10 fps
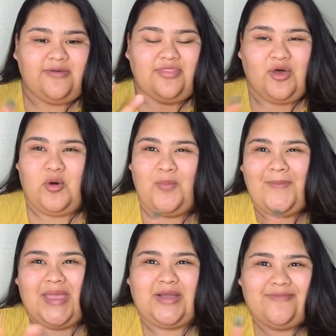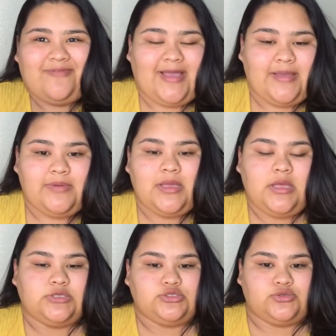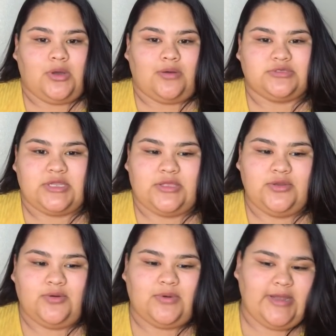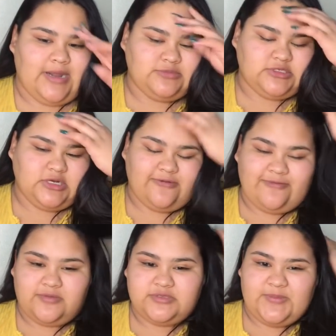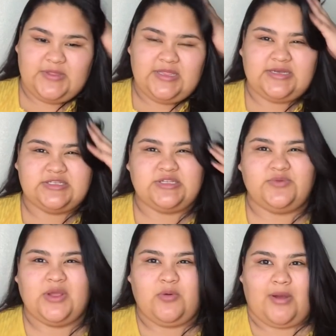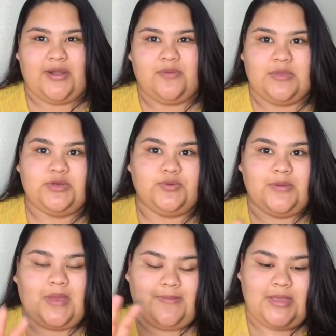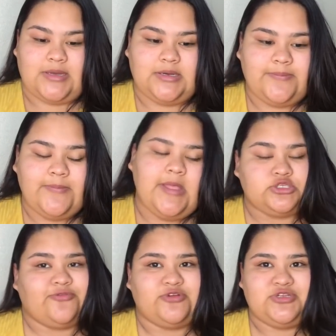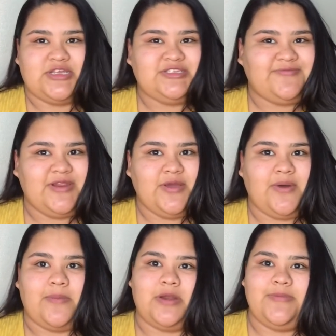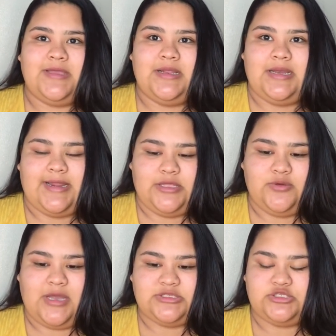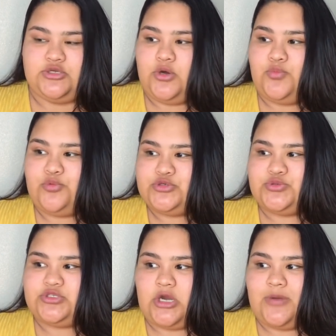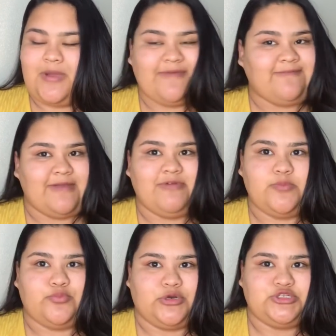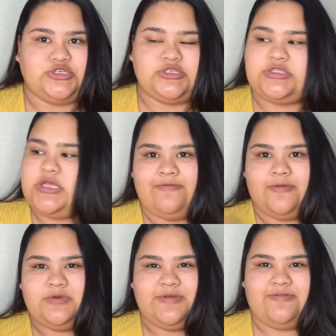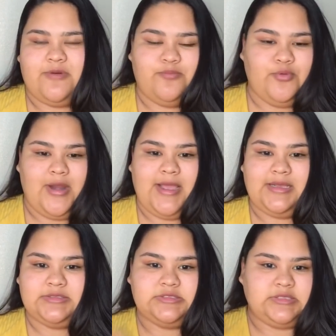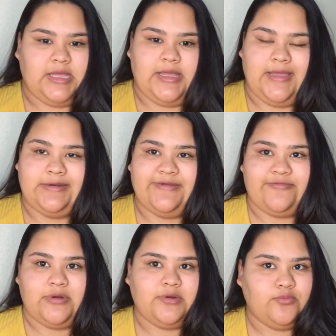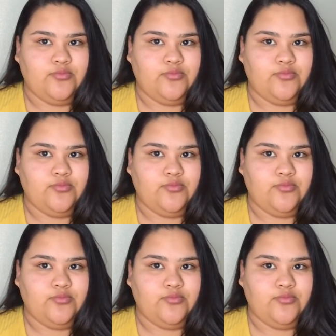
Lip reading: the whole makeup vibe. So I was like, you know what, I'm just gonna film something that doesn't require me doing my makeup. So for today's video, I'm gonna be letting you guys know which ones are my favorite brushes from different brands and different